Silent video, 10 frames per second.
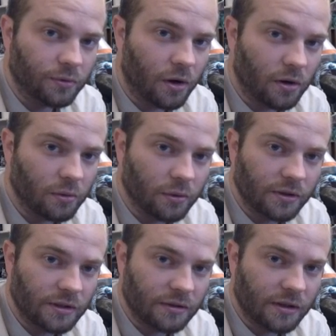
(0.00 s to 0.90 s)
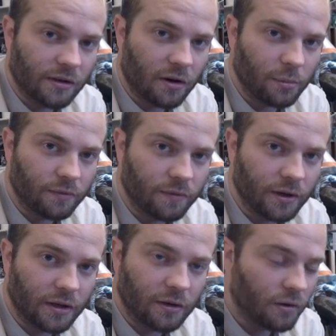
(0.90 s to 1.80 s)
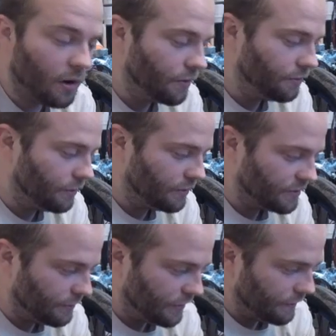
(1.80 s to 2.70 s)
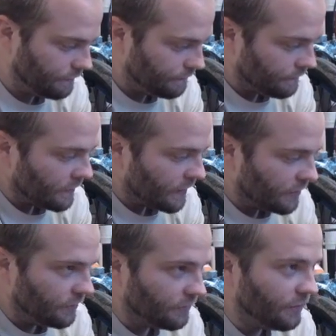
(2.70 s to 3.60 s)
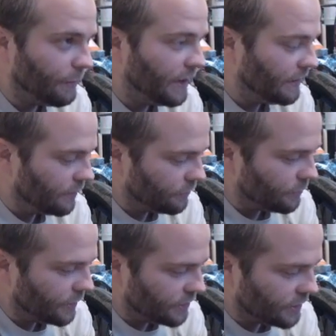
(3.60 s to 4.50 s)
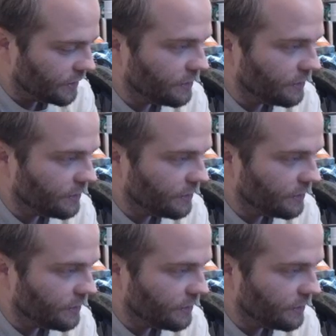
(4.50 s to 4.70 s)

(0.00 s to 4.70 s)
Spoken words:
car horn that you can get at Harbor Freight or AutoZone or something. So this is the main kill switch.